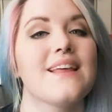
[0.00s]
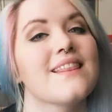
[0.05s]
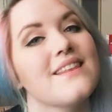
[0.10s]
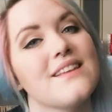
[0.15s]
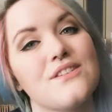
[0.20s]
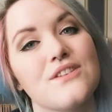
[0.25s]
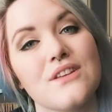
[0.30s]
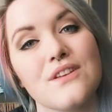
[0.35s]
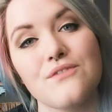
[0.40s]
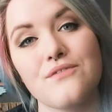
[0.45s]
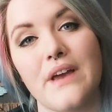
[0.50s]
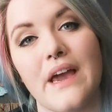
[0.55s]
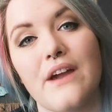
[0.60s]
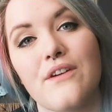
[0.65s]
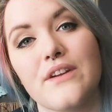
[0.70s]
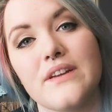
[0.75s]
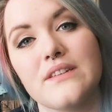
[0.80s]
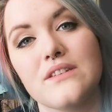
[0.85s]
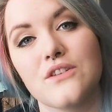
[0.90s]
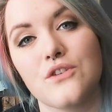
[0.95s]
This
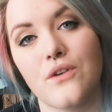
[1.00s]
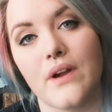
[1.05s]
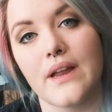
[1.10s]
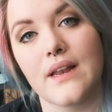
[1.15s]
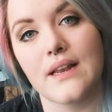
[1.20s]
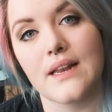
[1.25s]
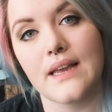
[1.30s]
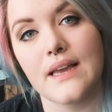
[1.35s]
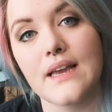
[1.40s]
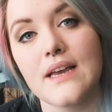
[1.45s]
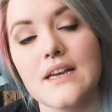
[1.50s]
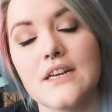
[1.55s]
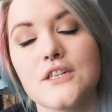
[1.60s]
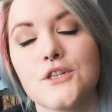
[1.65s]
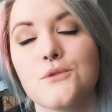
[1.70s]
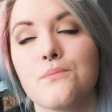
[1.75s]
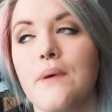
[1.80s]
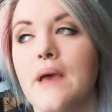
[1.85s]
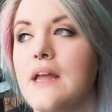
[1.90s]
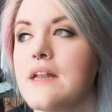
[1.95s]
varies greatly
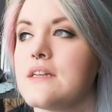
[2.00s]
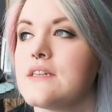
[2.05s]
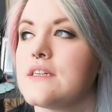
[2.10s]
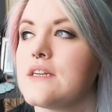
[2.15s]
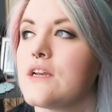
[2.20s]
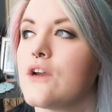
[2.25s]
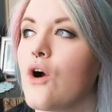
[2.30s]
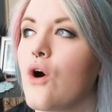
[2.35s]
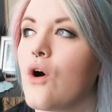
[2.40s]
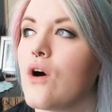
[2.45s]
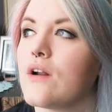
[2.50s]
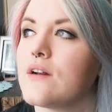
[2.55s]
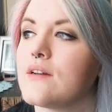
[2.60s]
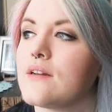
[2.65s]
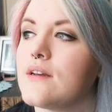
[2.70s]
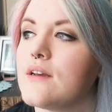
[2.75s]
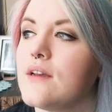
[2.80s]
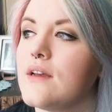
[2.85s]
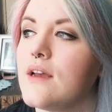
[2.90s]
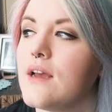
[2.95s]
depending
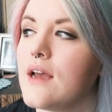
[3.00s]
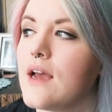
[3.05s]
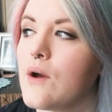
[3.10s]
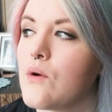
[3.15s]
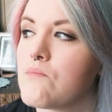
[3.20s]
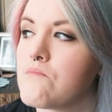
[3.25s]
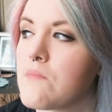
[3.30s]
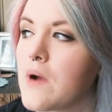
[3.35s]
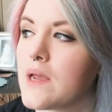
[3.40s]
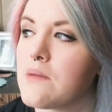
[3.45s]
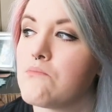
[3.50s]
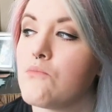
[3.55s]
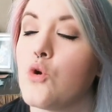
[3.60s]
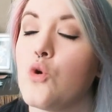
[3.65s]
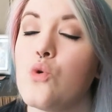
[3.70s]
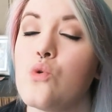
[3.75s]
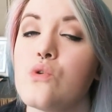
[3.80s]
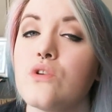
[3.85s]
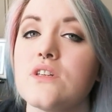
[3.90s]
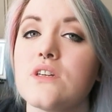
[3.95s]
on my
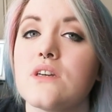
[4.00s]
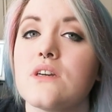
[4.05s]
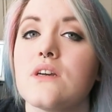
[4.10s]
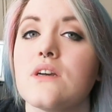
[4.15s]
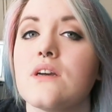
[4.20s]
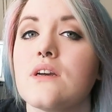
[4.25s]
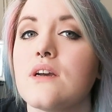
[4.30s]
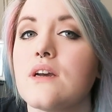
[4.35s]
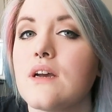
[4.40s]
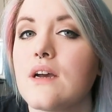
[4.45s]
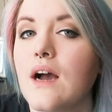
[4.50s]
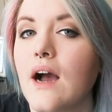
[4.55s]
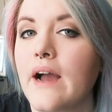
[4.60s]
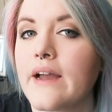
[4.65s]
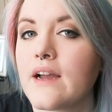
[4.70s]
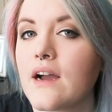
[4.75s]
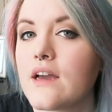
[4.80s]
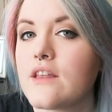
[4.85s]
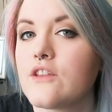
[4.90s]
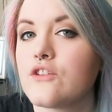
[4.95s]
mood.
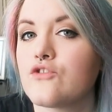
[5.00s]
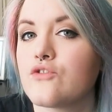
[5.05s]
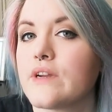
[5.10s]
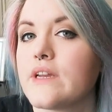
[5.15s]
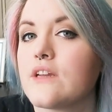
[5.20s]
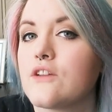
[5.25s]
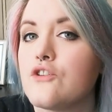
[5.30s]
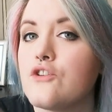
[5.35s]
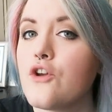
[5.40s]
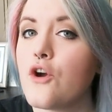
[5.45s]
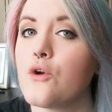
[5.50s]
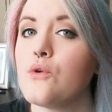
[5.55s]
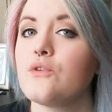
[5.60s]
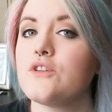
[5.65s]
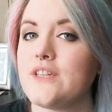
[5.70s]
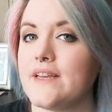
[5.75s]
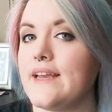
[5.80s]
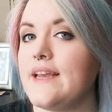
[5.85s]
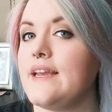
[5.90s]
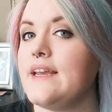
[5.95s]
I either drink no
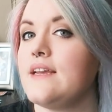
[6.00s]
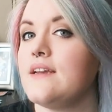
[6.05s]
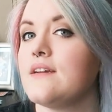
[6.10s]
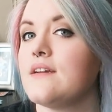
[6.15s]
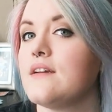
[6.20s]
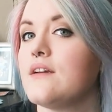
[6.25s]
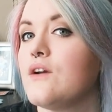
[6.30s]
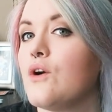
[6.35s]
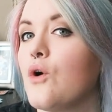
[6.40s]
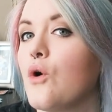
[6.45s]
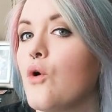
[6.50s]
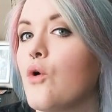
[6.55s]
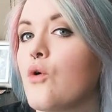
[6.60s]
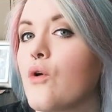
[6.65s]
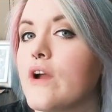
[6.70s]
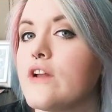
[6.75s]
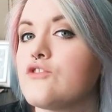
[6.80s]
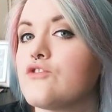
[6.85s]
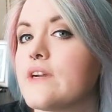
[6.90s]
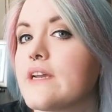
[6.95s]
tea
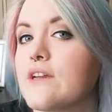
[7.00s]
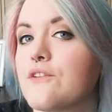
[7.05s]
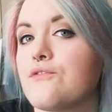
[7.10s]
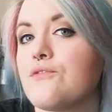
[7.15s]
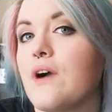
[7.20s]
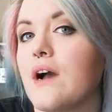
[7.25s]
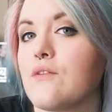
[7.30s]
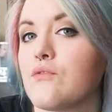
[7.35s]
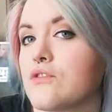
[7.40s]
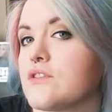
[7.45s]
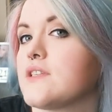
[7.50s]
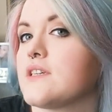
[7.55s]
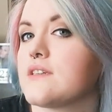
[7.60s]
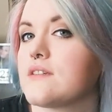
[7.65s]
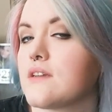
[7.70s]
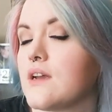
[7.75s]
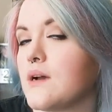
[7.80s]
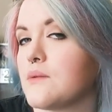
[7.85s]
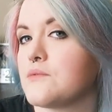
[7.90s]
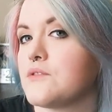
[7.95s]
or I drink 5 or
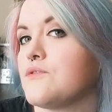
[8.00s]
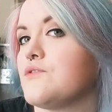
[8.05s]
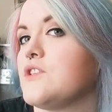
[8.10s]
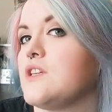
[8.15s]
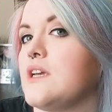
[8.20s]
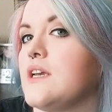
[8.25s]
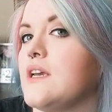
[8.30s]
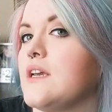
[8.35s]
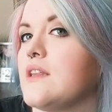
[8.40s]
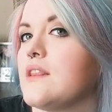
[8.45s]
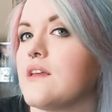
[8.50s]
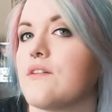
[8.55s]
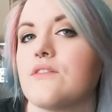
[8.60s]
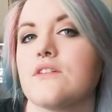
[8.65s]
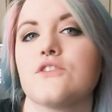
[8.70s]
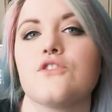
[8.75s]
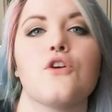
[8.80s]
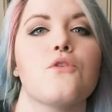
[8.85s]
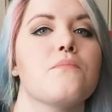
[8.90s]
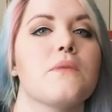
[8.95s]
6 cups of tea. There
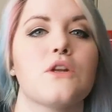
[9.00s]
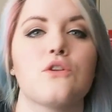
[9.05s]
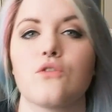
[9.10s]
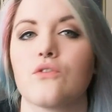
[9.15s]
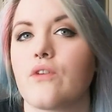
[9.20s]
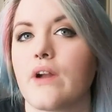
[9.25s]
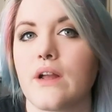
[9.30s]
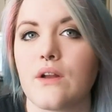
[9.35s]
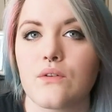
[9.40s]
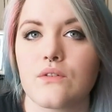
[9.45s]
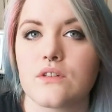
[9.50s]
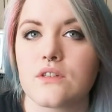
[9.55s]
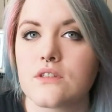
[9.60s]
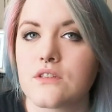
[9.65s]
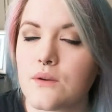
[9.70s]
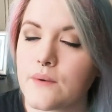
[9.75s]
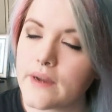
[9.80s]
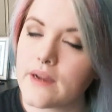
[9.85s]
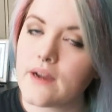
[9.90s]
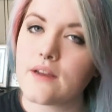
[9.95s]
is no middle ground.
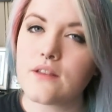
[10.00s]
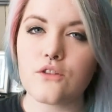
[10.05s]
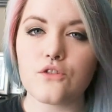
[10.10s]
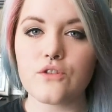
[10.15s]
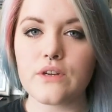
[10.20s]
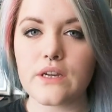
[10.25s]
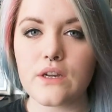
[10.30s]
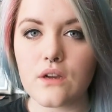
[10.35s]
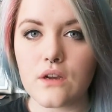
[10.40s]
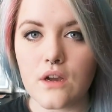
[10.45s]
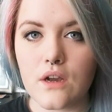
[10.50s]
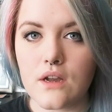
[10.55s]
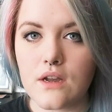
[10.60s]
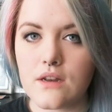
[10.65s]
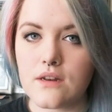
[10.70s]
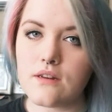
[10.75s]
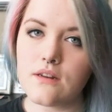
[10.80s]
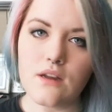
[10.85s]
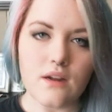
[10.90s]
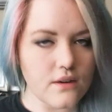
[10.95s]
So I either drink
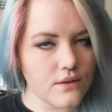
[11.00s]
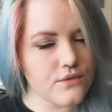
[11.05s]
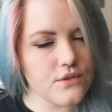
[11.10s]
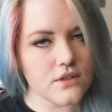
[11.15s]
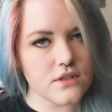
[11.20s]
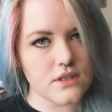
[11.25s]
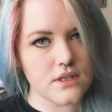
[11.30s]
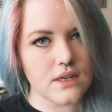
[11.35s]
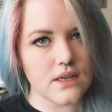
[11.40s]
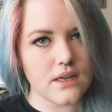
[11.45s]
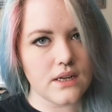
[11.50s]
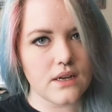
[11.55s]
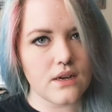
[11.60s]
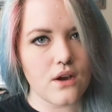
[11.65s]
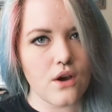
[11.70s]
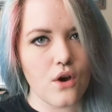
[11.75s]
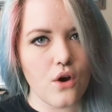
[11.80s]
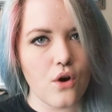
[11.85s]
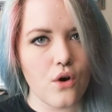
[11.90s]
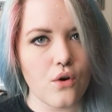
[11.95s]
none of the
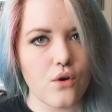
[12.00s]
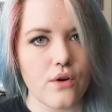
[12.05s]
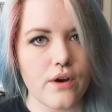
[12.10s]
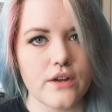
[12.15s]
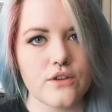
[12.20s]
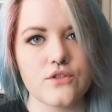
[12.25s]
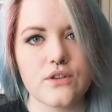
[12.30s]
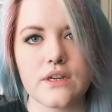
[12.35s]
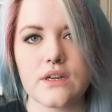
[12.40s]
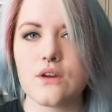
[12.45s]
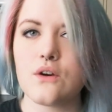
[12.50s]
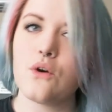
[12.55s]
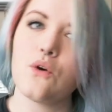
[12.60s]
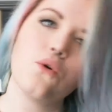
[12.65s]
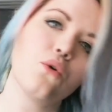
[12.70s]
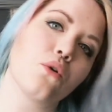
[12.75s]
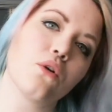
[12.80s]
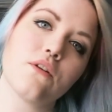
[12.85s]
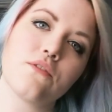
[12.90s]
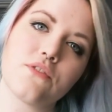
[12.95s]
tea or I drink
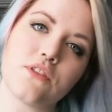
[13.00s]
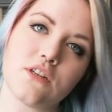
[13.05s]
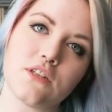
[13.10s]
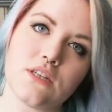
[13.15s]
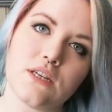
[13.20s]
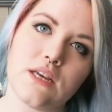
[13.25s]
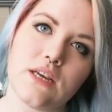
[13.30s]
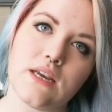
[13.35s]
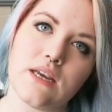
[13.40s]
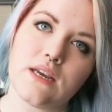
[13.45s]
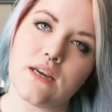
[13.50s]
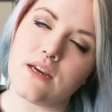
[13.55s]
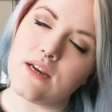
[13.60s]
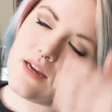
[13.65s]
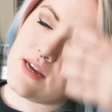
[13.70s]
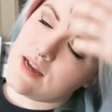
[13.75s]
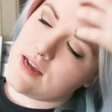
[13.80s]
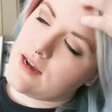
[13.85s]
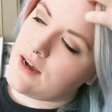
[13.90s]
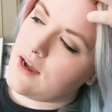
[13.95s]
all of the tea.
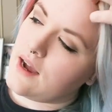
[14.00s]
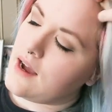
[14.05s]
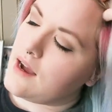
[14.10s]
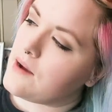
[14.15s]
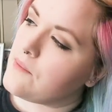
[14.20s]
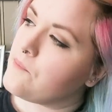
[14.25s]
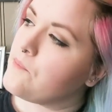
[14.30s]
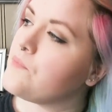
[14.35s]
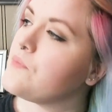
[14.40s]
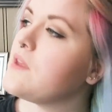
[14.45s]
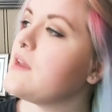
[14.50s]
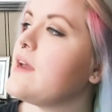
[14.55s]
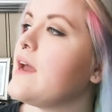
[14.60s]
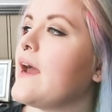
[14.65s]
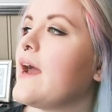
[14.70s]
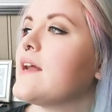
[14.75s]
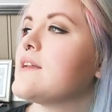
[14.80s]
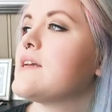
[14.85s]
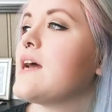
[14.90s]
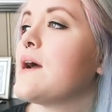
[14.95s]
And
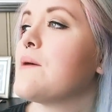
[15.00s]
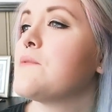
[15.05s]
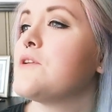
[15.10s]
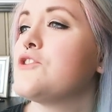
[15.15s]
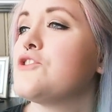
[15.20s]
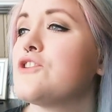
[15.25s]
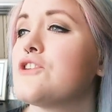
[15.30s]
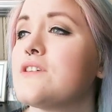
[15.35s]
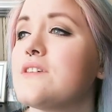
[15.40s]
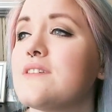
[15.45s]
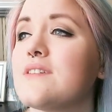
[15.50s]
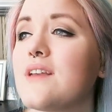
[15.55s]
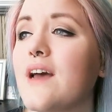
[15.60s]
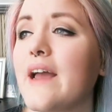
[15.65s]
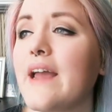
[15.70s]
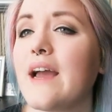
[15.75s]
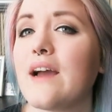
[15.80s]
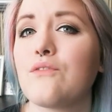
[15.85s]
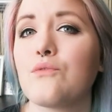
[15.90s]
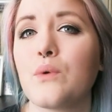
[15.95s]
how many sugars? I
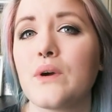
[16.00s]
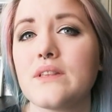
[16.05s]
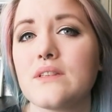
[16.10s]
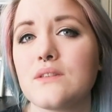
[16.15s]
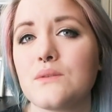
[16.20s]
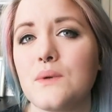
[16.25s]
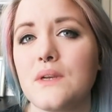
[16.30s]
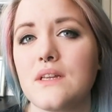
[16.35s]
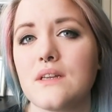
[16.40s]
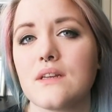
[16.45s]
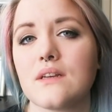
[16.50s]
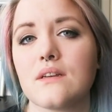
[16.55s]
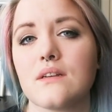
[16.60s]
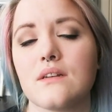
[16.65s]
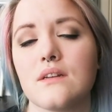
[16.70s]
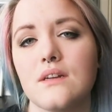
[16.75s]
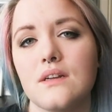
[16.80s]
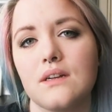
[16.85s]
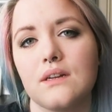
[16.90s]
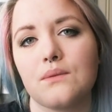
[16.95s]
have one sweetener,
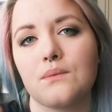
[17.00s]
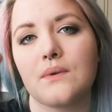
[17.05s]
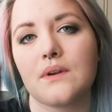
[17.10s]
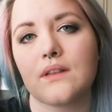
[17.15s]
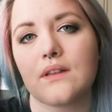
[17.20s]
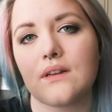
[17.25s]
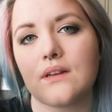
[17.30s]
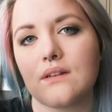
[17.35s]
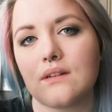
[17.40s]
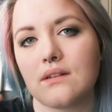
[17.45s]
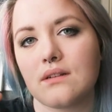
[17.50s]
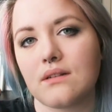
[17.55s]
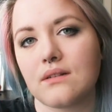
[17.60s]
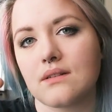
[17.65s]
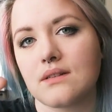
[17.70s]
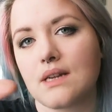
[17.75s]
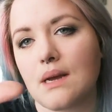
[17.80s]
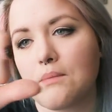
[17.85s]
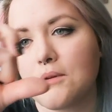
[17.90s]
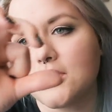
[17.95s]
one of the little
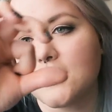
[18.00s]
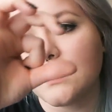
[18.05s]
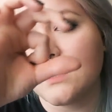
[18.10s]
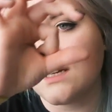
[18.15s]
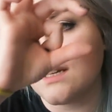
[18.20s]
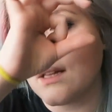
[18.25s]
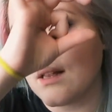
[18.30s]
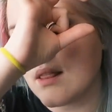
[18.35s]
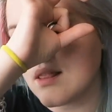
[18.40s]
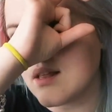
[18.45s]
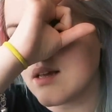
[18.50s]
tablet-y